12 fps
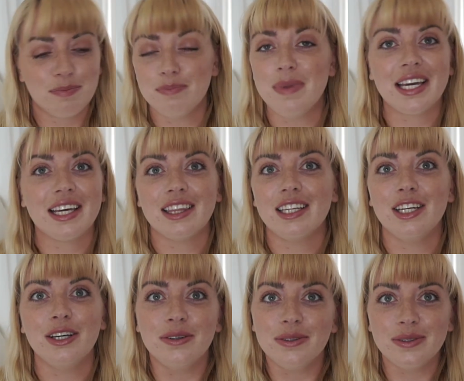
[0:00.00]
making the
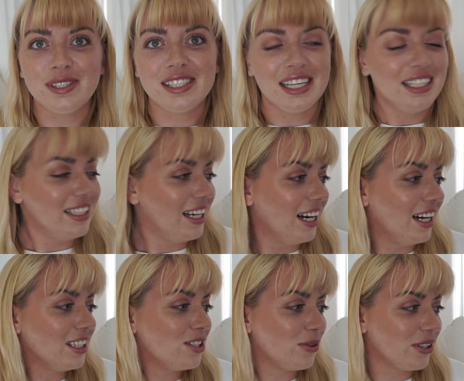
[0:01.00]
news and
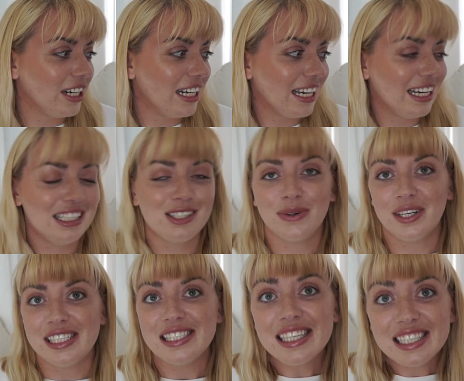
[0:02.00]
uh, touring in
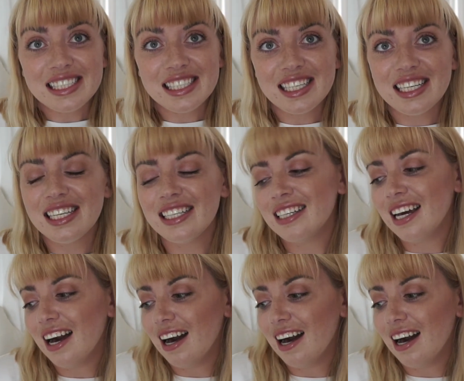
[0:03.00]
twenty sixteen.